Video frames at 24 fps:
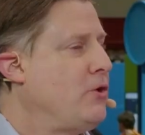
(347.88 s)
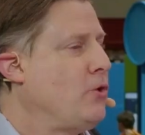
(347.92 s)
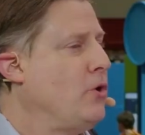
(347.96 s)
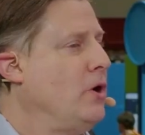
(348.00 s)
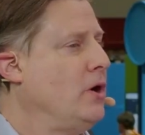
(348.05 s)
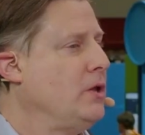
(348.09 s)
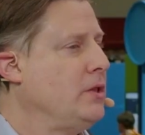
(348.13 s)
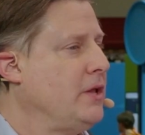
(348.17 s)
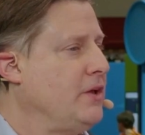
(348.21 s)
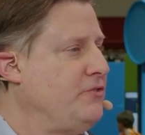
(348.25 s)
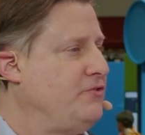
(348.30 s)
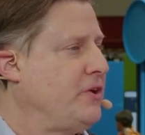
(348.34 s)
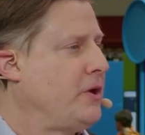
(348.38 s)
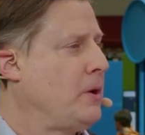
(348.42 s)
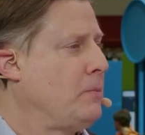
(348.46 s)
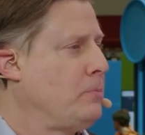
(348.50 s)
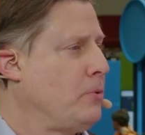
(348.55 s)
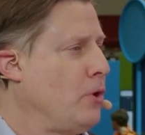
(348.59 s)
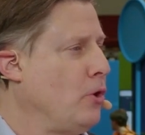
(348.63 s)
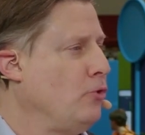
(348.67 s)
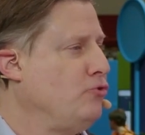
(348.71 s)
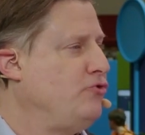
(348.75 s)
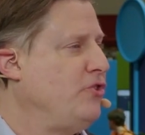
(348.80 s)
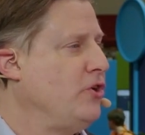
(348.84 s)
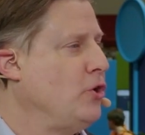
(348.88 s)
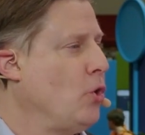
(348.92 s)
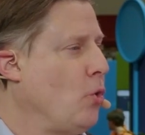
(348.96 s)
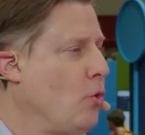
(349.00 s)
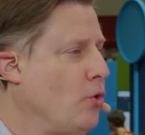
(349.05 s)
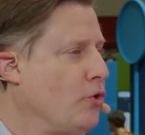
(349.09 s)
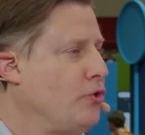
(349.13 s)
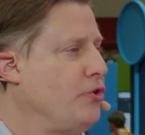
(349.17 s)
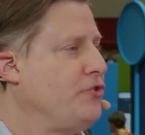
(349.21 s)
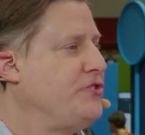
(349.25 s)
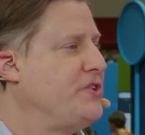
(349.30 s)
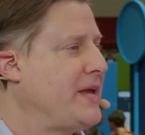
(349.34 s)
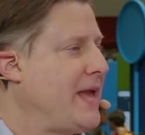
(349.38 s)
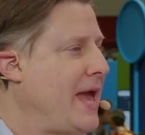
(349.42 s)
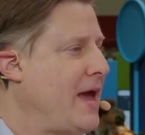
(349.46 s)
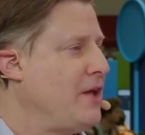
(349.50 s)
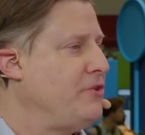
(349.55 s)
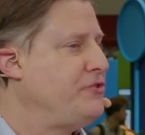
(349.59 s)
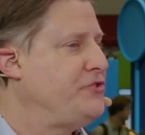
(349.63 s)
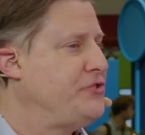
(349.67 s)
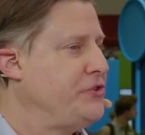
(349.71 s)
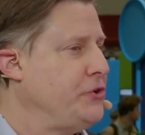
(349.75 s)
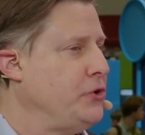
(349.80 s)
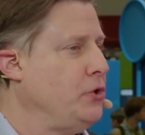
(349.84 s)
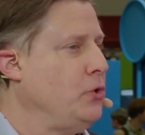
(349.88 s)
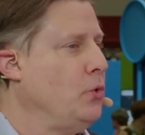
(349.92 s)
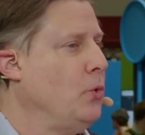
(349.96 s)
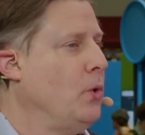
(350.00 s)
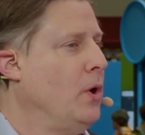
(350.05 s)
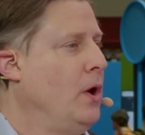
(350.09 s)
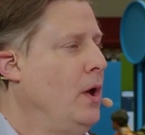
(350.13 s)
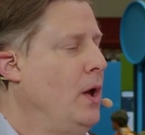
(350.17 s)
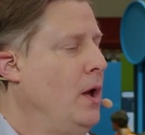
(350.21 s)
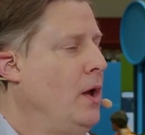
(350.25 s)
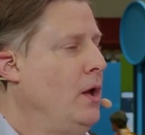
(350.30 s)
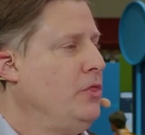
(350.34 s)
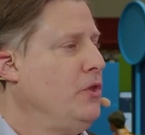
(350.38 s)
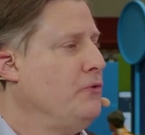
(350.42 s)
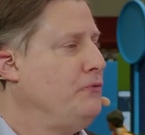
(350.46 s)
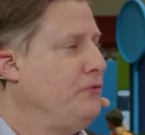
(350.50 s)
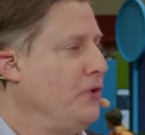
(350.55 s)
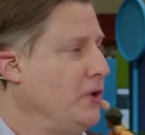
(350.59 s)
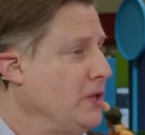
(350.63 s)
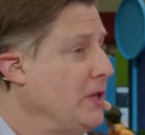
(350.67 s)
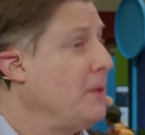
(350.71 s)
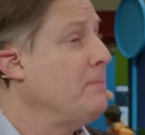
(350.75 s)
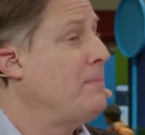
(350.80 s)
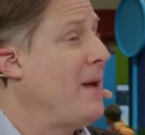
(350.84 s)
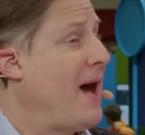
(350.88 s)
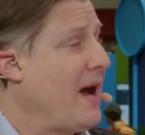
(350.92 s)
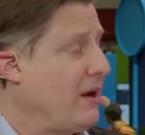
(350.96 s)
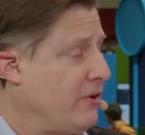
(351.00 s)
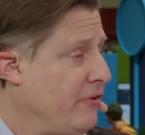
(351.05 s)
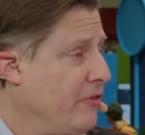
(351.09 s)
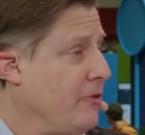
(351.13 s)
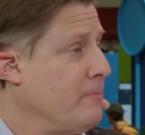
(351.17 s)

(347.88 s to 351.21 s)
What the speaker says: a holistic approach in order to get to the full impact of